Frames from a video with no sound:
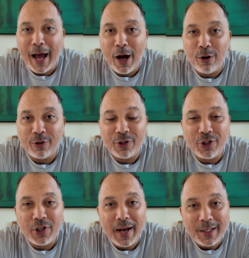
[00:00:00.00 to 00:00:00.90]
Now,
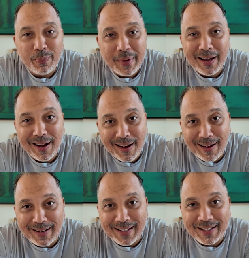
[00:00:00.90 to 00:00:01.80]
just
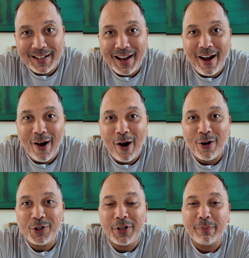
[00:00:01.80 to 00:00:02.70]
because
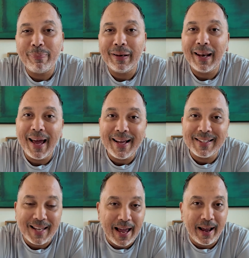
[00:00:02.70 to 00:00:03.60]
Archie
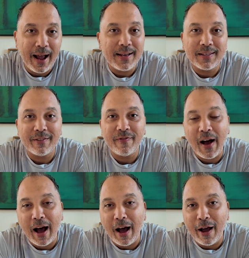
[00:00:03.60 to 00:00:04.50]
plays like Ace to
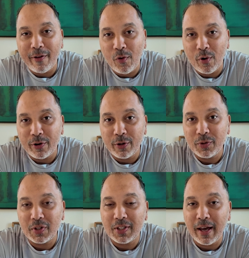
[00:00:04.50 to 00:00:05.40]
5 or
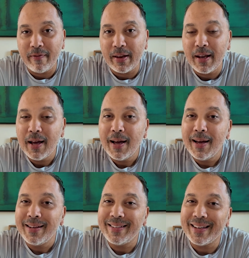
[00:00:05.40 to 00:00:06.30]
Deuce to 7
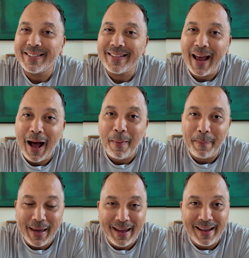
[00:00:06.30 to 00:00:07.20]
does not
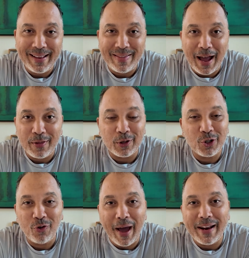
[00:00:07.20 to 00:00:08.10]
mean that the
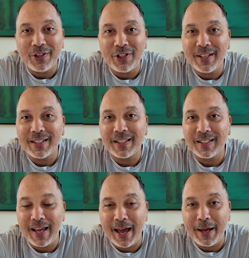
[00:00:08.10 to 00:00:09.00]
strategy is the
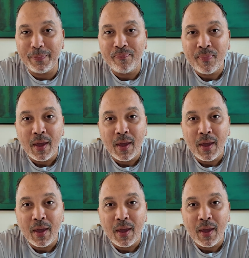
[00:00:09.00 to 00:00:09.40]
same.